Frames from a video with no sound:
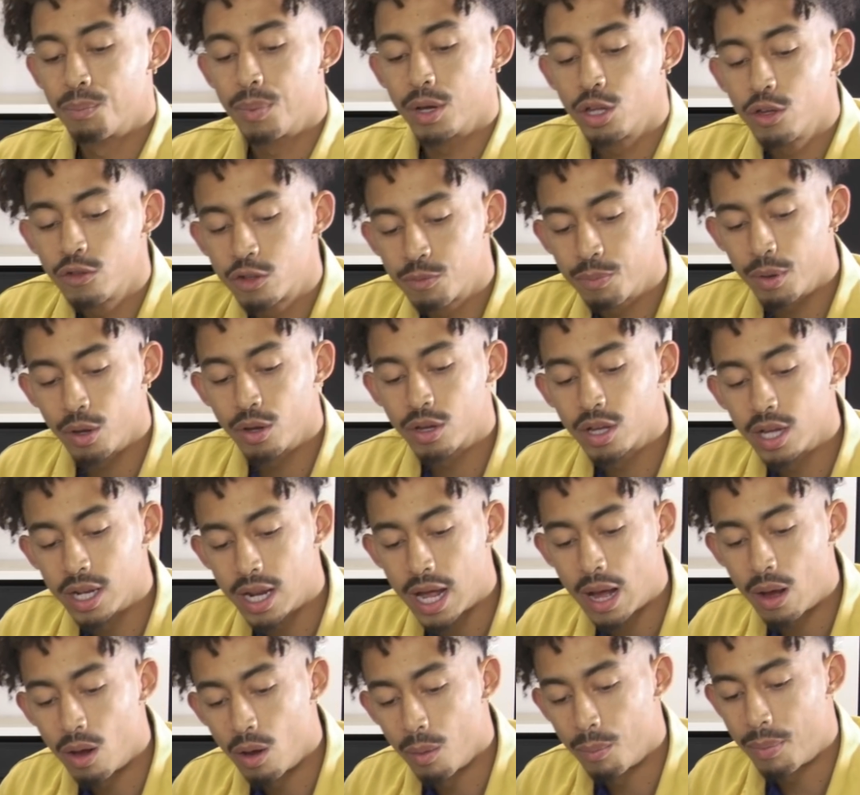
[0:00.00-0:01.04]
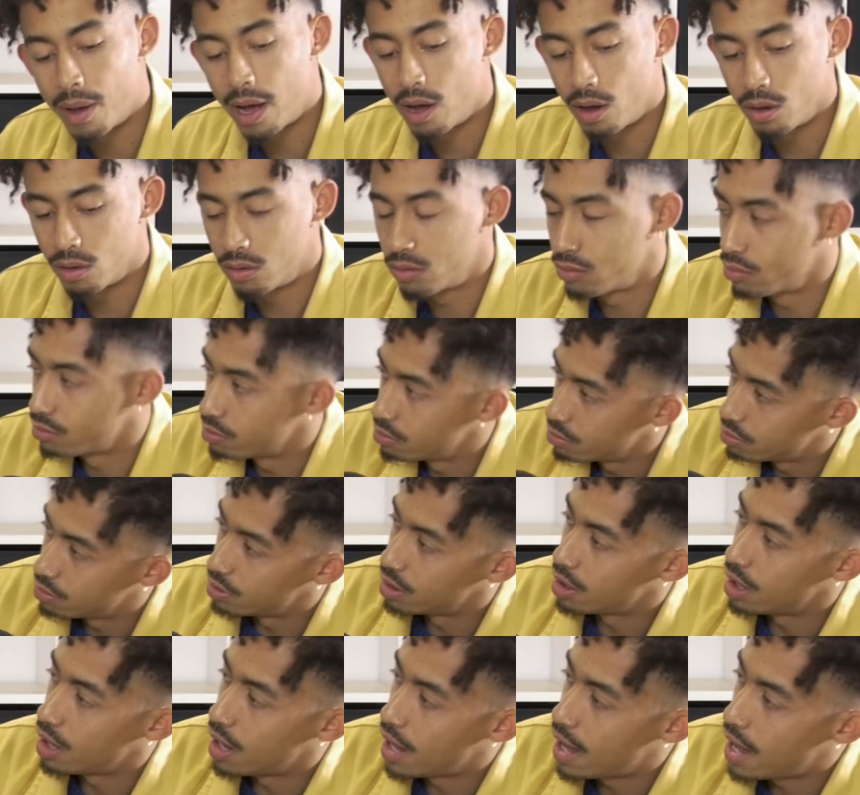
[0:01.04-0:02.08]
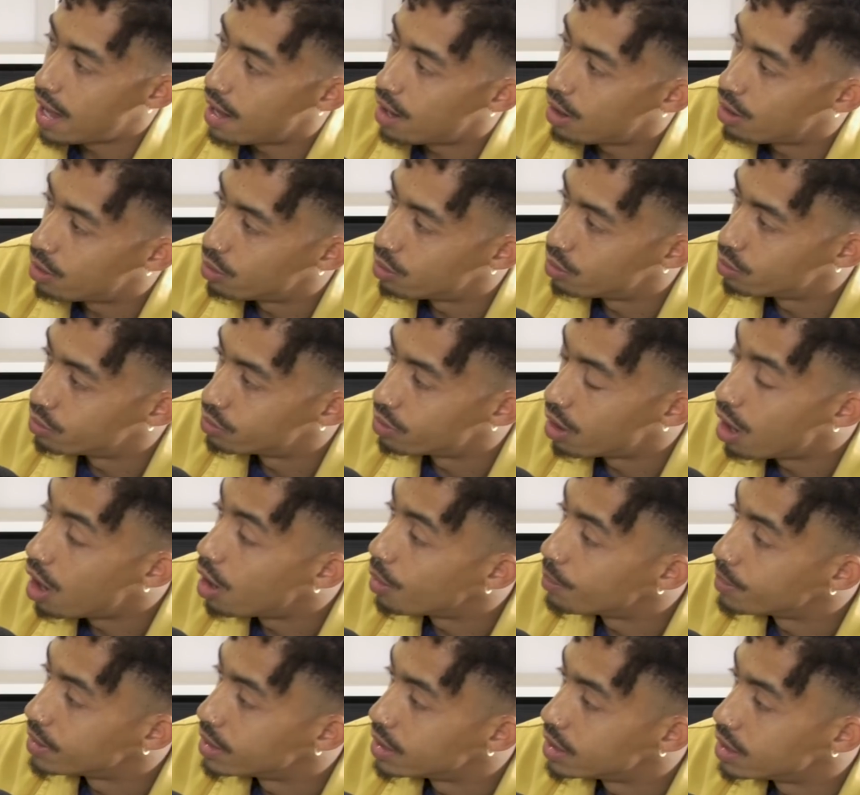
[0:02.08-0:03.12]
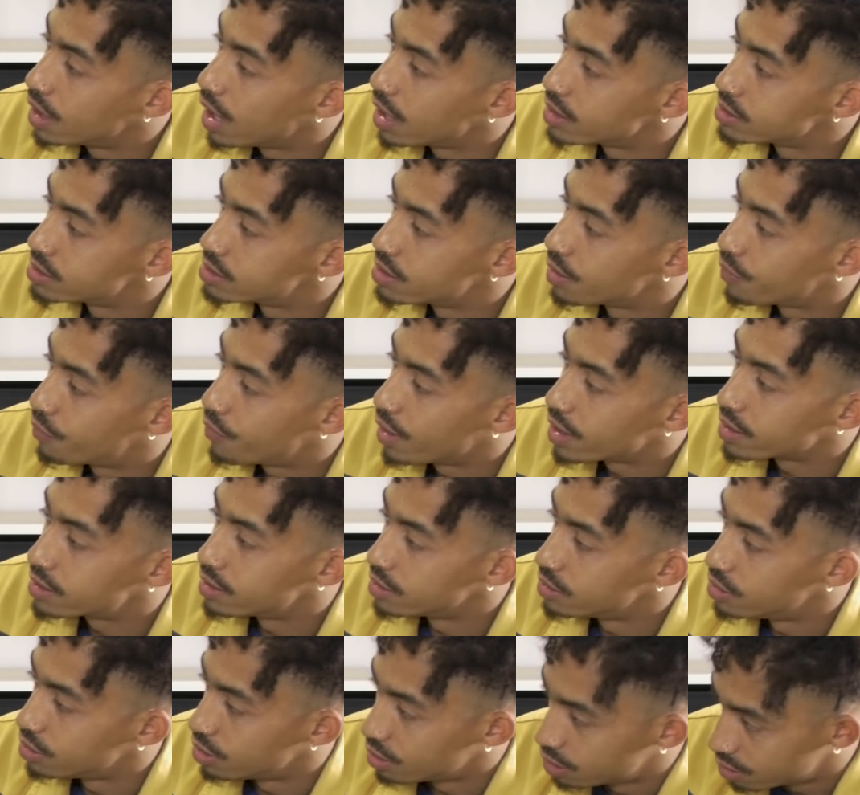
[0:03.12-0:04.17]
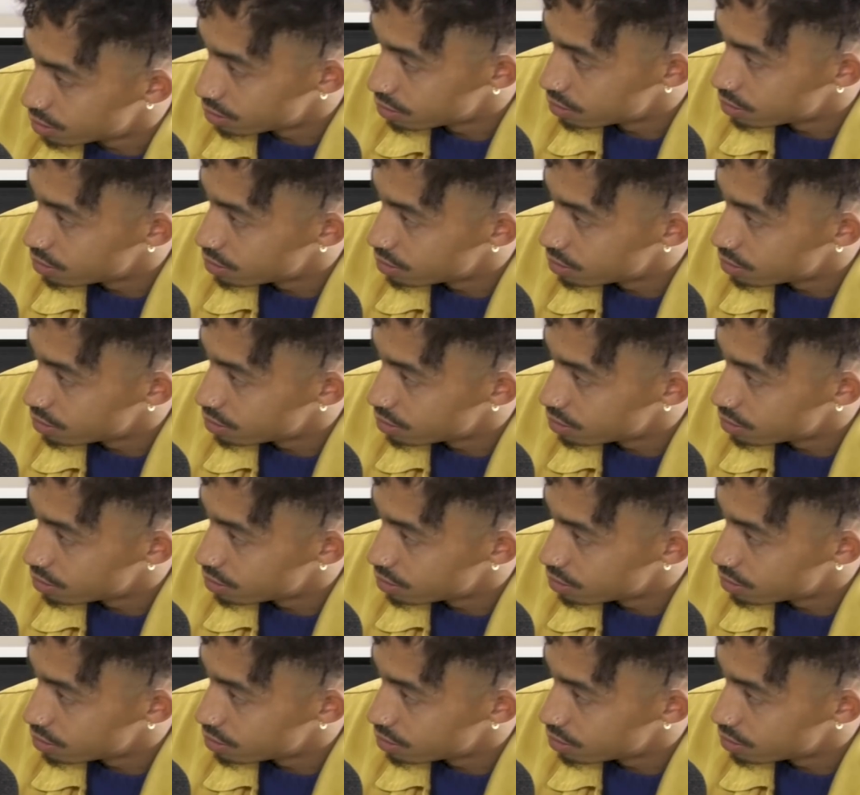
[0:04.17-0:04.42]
But you've spoken out about how the army has affected you.